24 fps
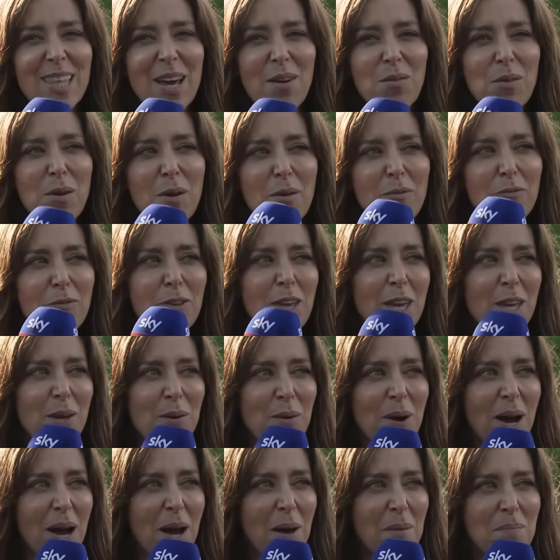There were a few
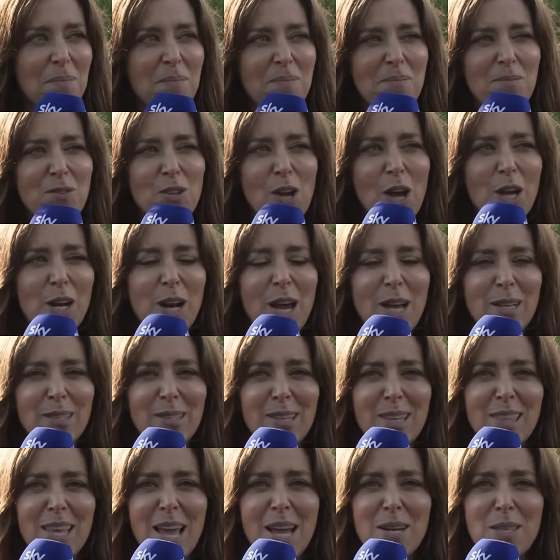journos
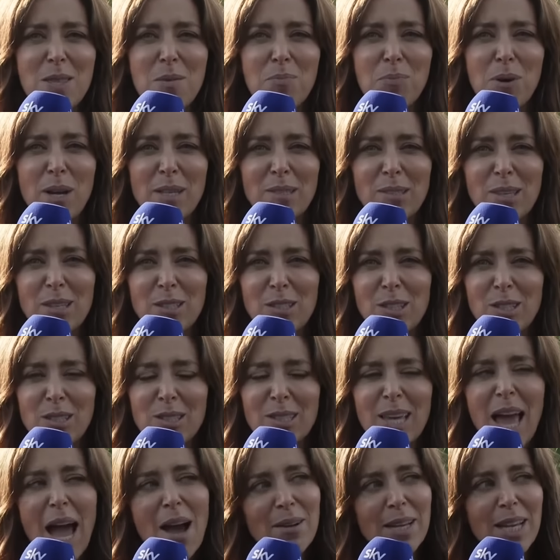at the end of the presser
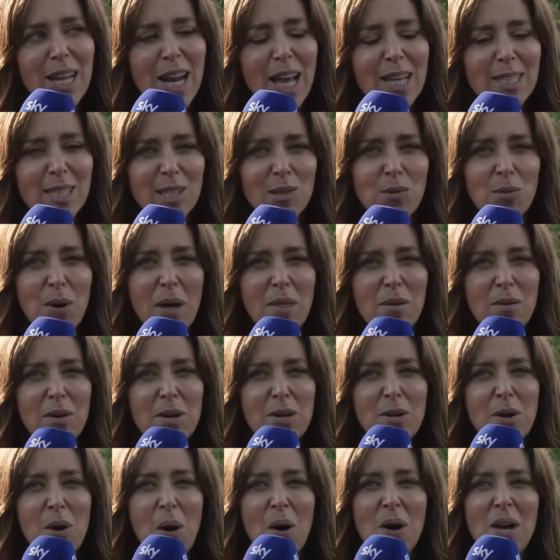just calculating whether
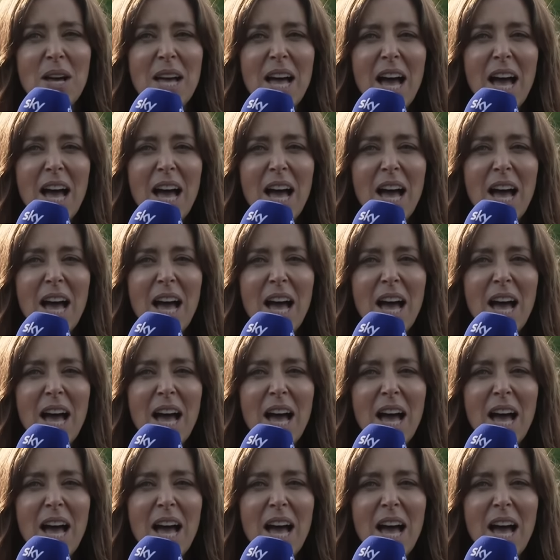or not